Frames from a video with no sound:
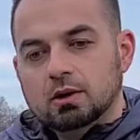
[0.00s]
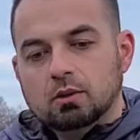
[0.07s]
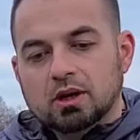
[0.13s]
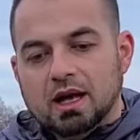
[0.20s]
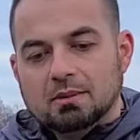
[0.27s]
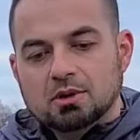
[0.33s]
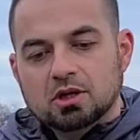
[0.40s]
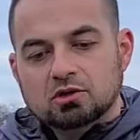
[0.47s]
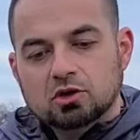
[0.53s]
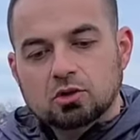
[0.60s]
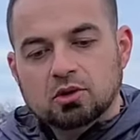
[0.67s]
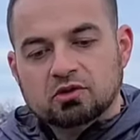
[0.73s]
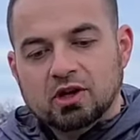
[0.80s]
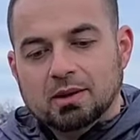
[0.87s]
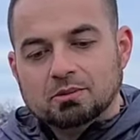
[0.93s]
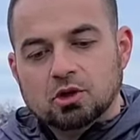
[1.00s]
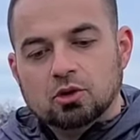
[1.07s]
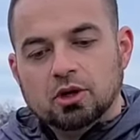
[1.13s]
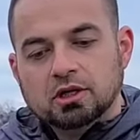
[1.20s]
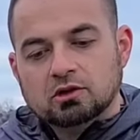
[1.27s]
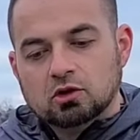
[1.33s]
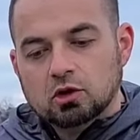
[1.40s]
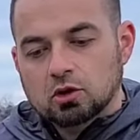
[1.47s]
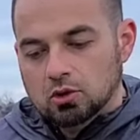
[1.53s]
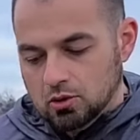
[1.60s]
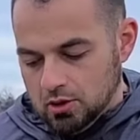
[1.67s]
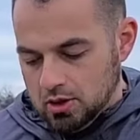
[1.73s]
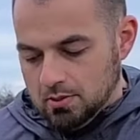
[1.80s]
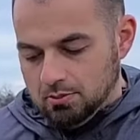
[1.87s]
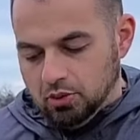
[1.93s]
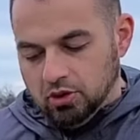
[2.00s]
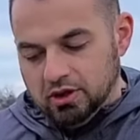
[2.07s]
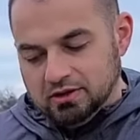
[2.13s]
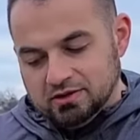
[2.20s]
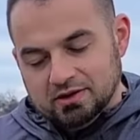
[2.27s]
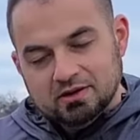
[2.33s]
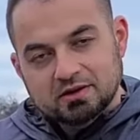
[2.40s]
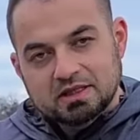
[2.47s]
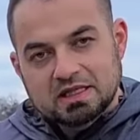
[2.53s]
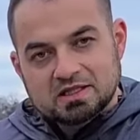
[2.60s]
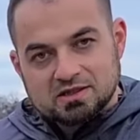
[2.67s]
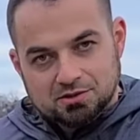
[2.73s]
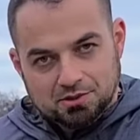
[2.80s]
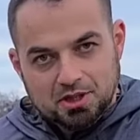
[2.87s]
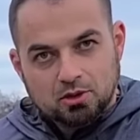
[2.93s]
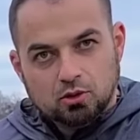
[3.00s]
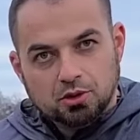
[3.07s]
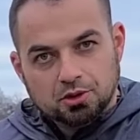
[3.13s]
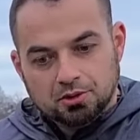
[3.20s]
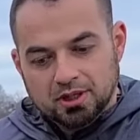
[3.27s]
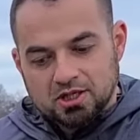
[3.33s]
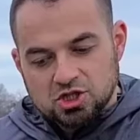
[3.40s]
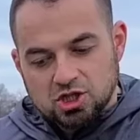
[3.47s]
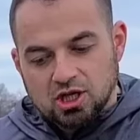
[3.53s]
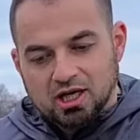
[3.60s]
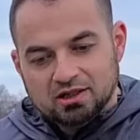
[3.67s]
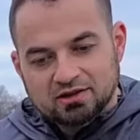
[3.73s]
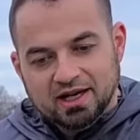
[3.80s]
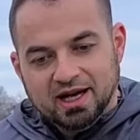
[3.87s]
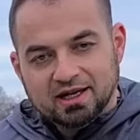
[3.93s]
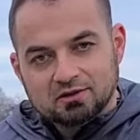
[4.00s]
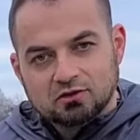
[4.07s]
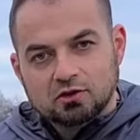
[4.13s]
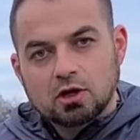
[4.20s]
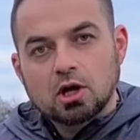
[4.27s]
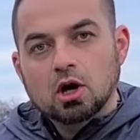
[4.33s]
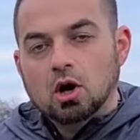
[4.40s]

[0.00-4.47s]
what I'm going to do is I'm going to put these 3/4-inch contacts